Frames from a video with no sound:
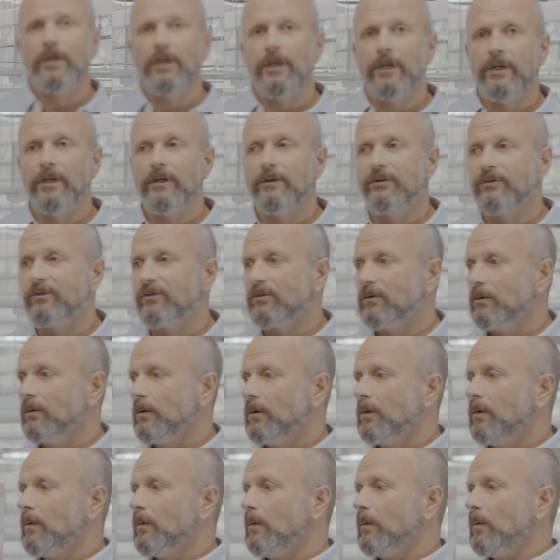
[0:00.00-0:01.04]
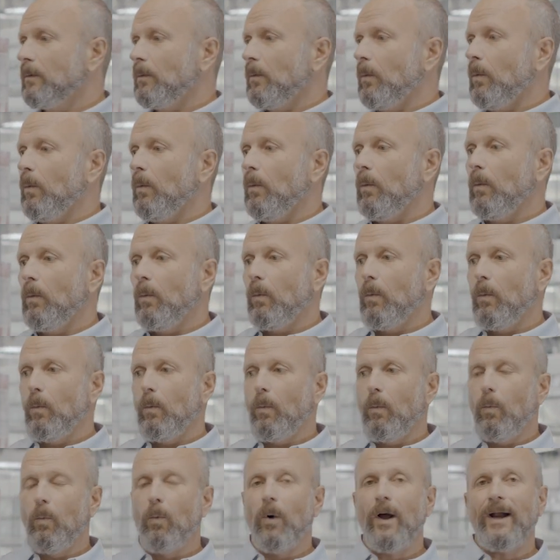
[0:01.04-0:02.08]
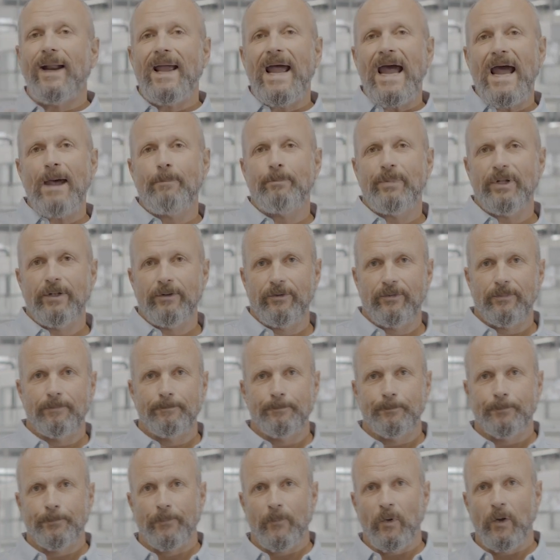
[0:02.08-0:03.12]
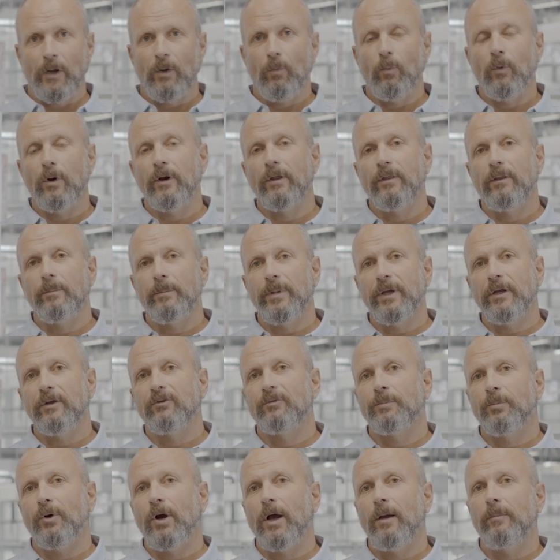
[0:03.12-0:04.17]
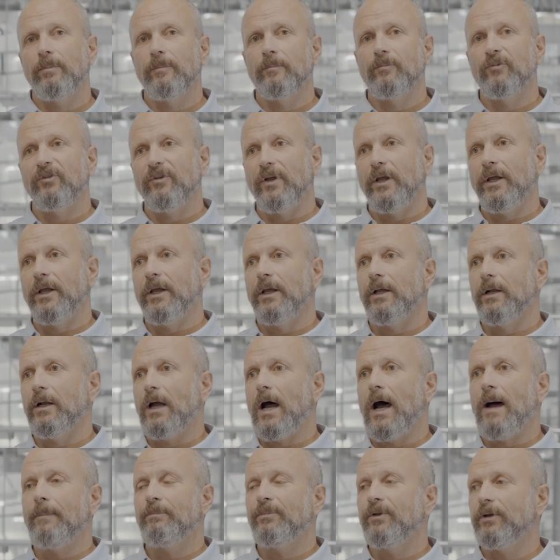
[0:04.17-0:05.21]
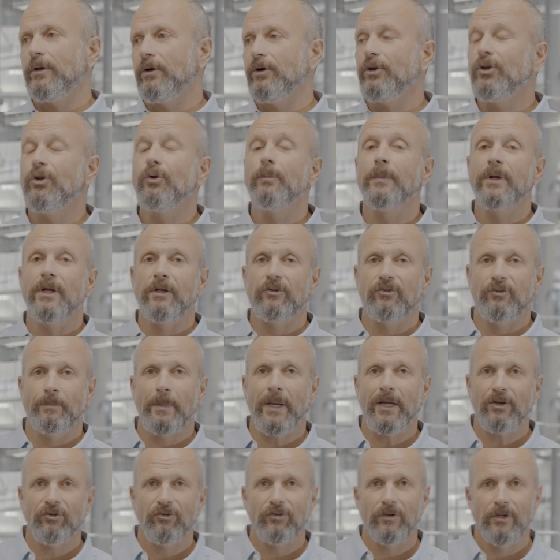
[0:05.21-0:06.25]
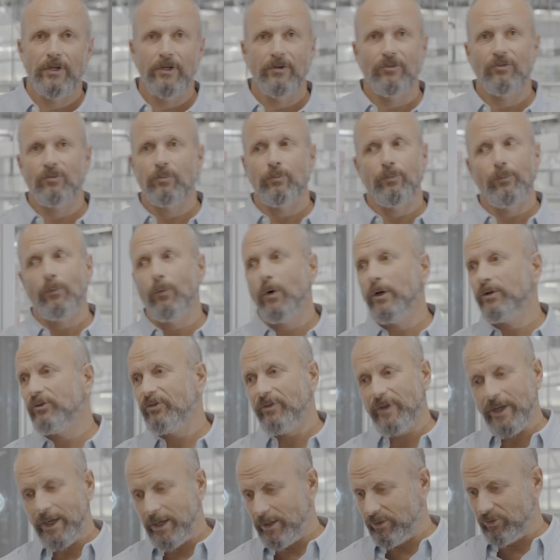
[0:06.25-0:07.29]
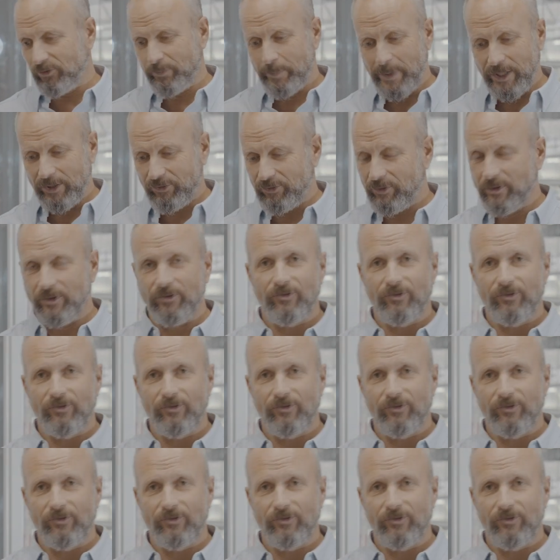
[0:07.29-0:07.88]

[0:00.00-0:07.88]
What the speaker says: is what happened. Right? One of the biggest problems in human inspection is once that inspection